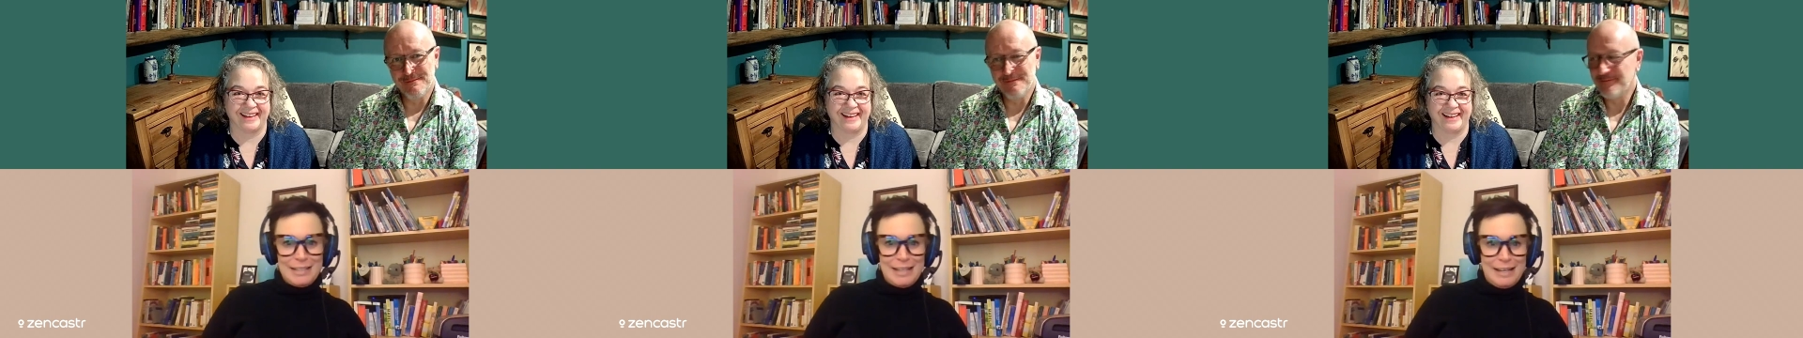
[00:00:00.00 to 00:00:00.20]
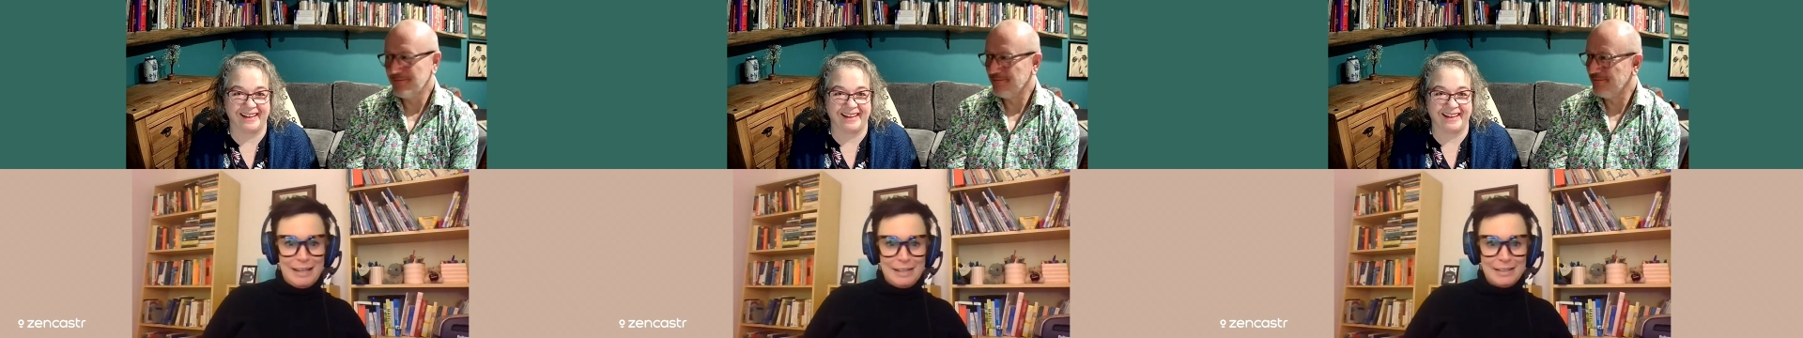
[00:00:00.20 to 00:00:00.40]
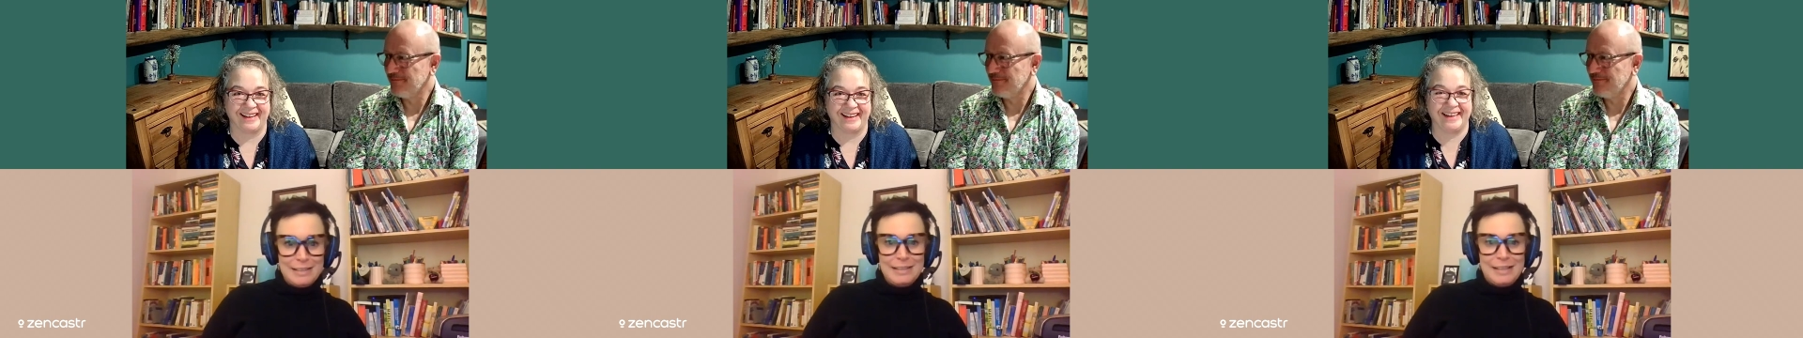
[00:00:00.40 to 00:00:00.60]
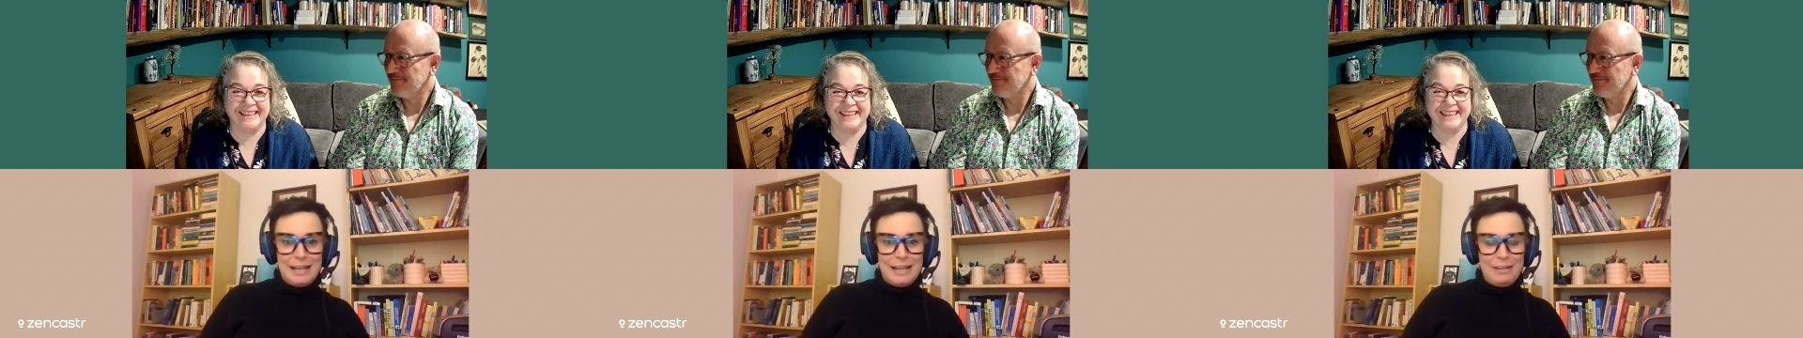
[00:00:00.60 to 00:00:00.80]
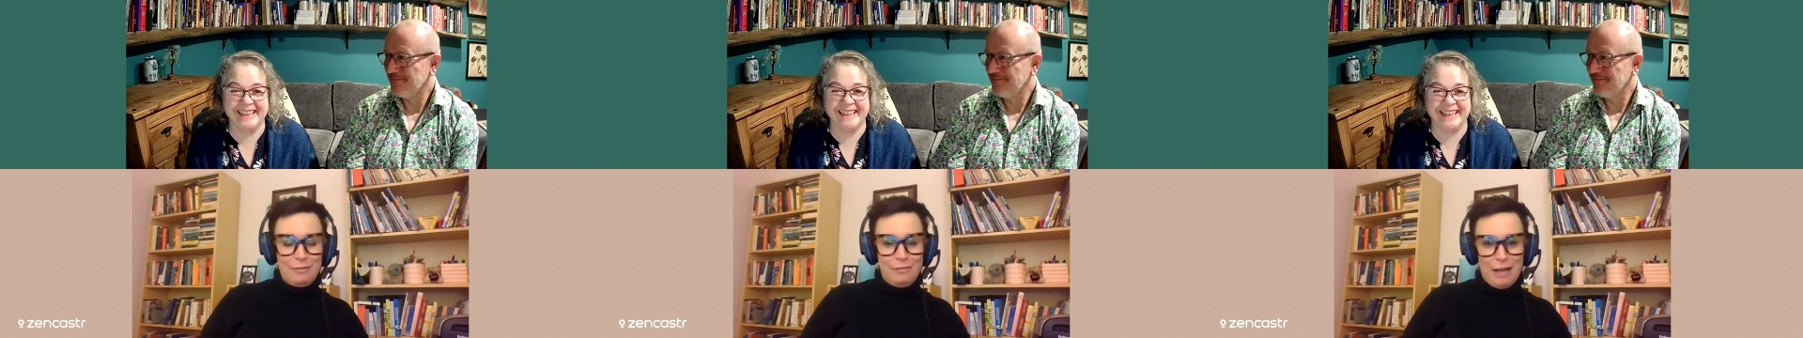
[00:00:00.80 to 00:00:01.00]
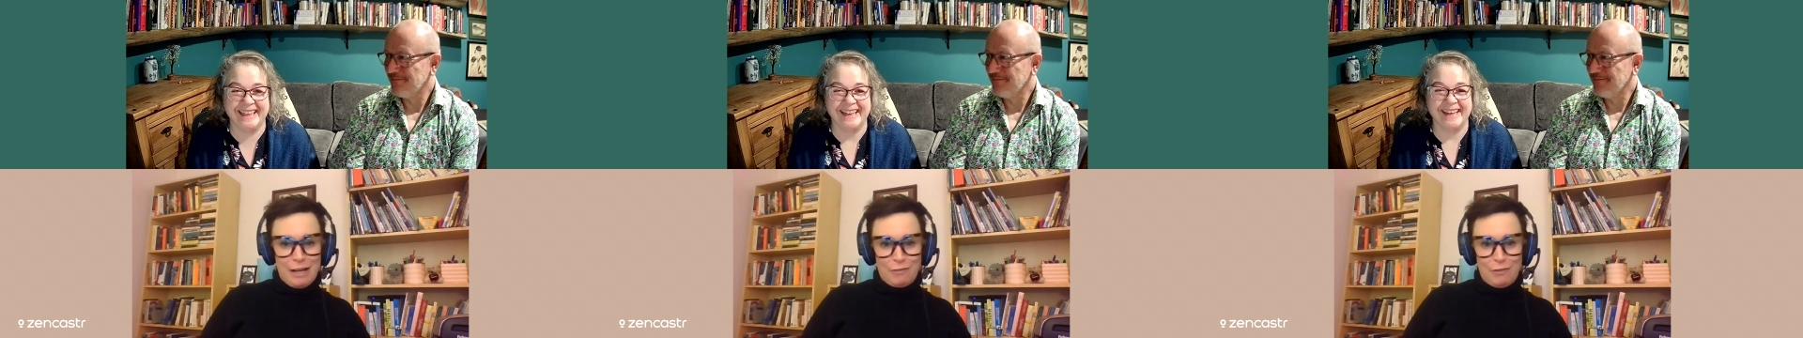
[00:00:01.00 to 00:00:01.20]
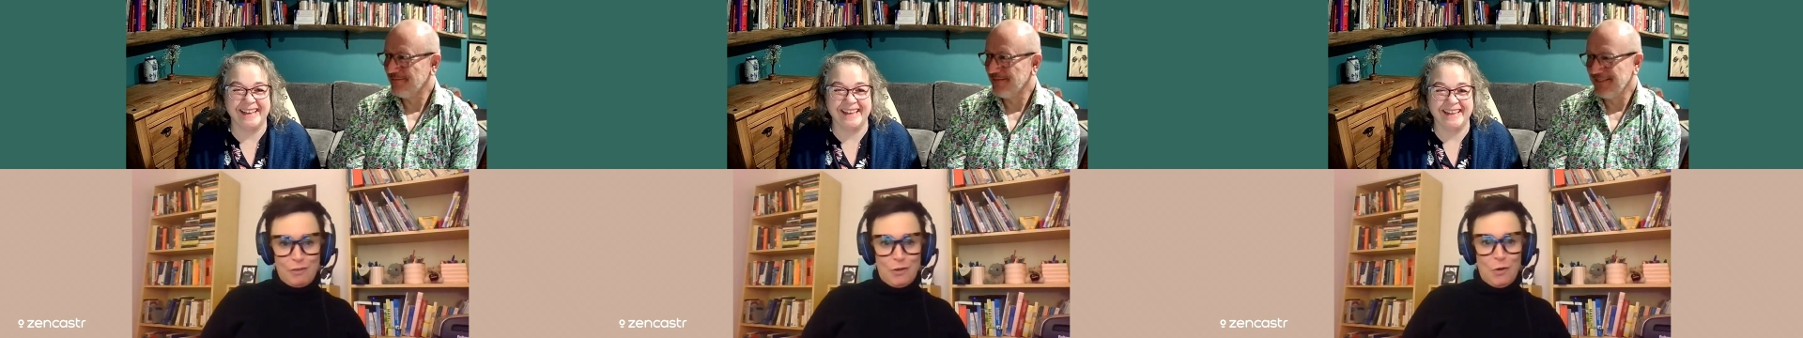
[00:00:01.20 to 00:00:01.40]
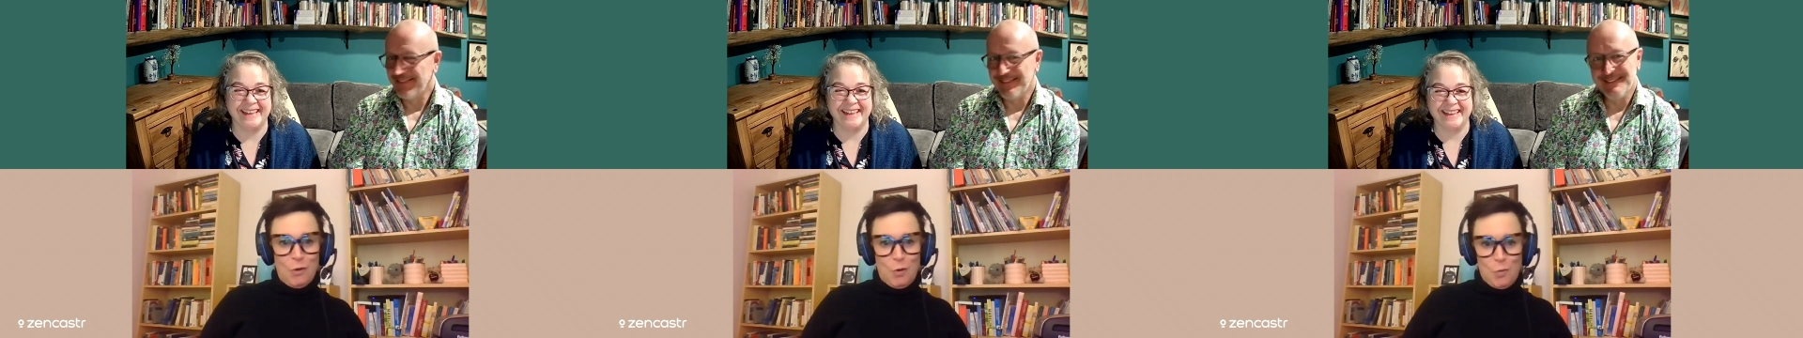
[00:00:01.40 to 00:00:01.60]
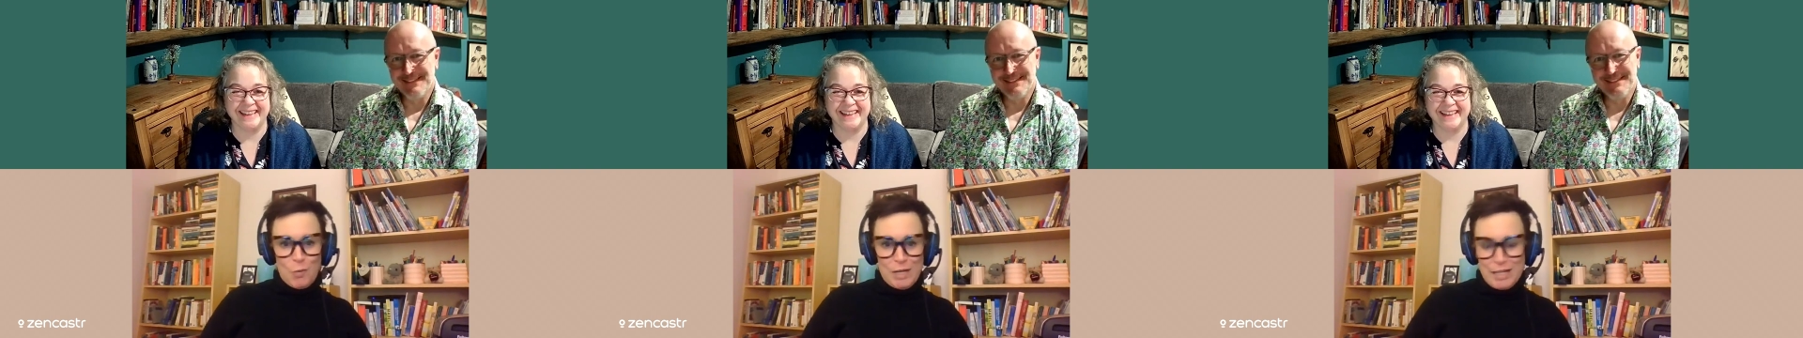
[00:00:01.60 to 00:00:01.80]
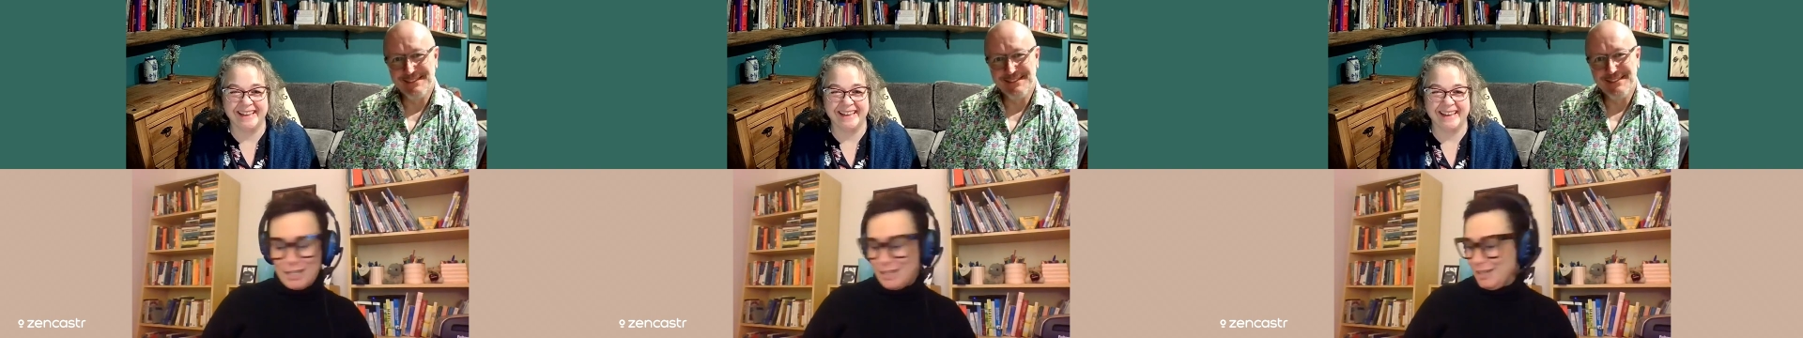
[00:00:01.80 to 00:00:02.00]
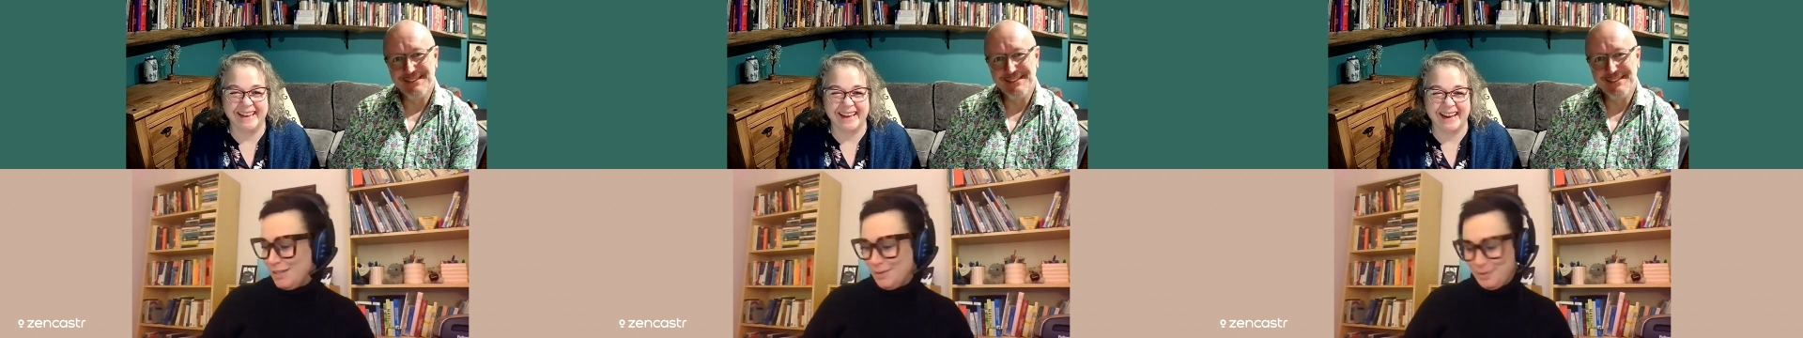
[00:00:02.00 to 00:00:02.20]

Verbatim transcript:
Speaker 1: day and in fact for the whole week that you